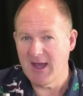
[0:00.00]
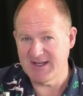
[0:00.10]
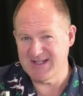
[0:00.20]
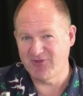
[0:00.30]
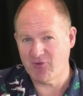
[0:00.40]

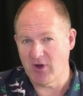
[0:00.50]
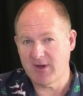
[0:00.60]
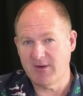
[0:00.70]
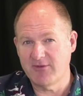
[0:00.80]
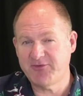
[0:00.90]

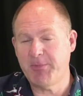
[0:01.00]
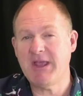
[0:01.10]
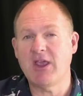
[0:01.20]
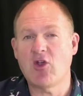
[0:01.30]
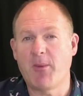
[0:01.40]
district
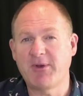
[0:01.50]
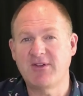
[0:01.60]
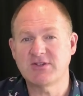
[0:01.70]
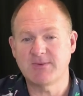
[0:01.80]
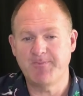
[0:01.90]
speaking
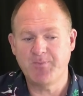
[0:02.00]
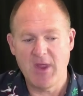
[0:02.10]
competition.